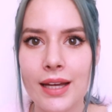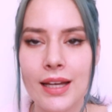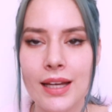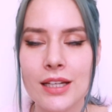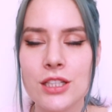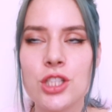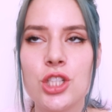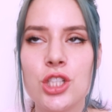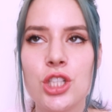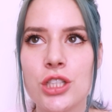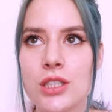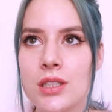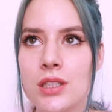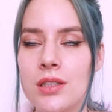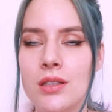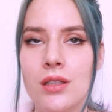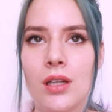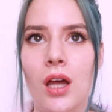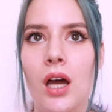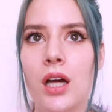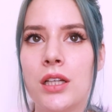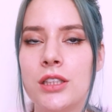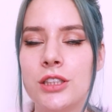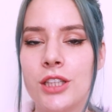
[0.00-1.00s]
I guess just
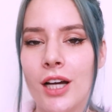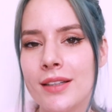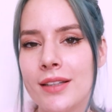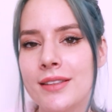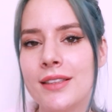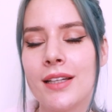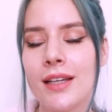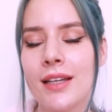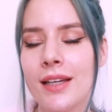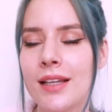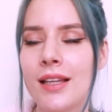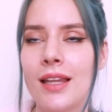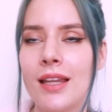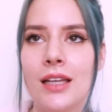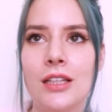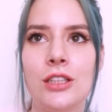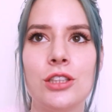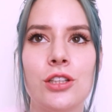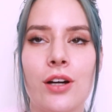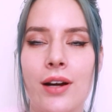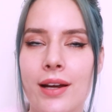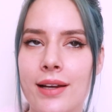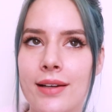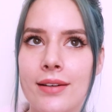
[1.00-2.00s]
not touching it, like
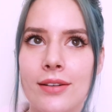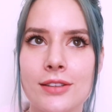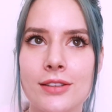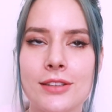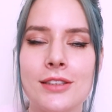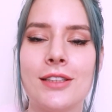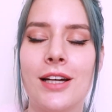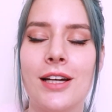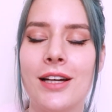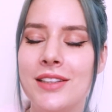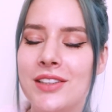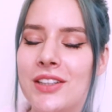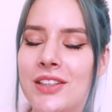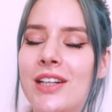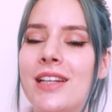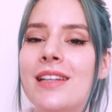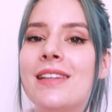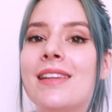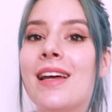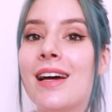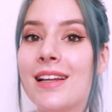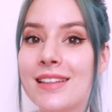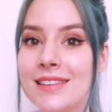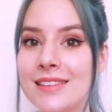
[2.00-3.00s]
trying not to touch
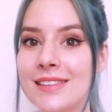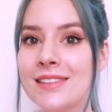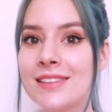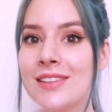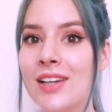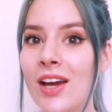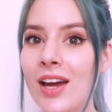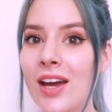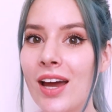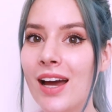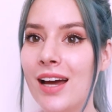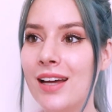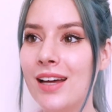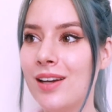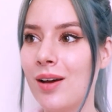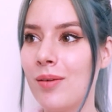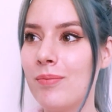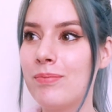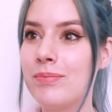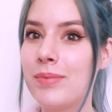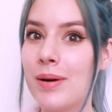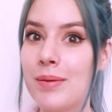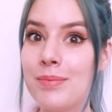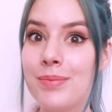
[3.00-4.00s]
it, that's, and
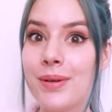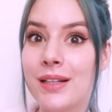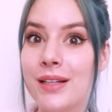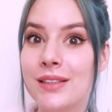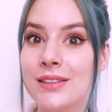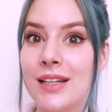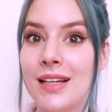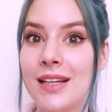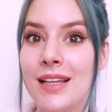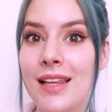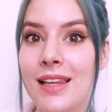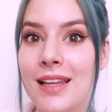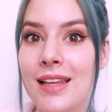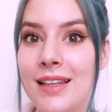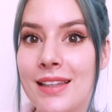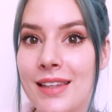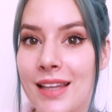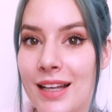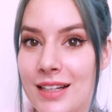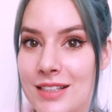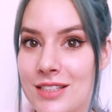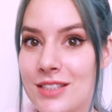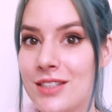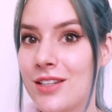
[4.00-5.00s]
not bump it into anything,
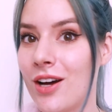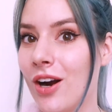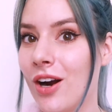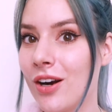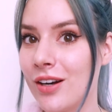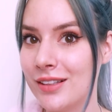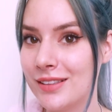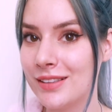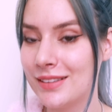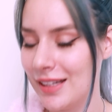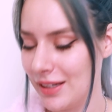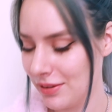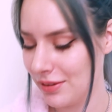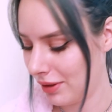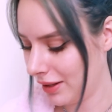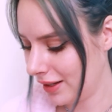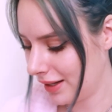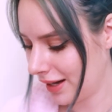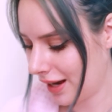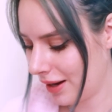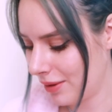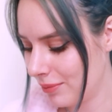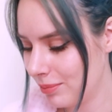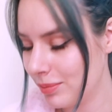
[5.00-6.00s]
that's the hardest thing
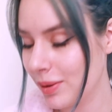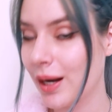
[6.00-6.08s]
right now.